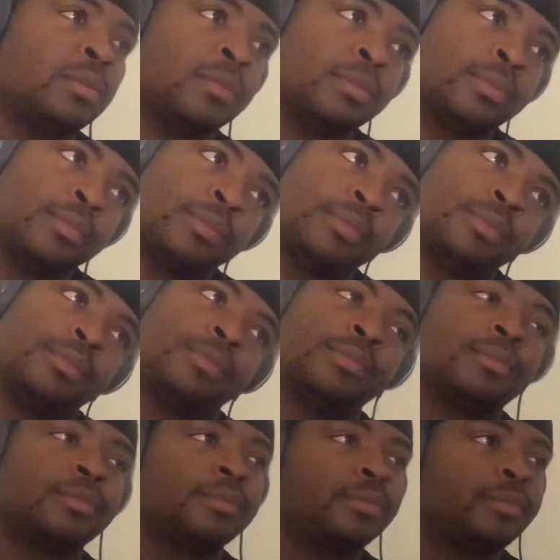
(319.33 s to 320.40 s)
Oh,
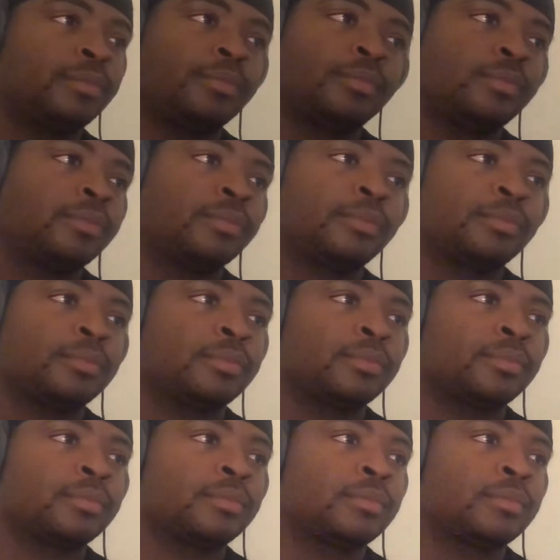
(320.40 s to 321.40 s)
no. Hooray! no!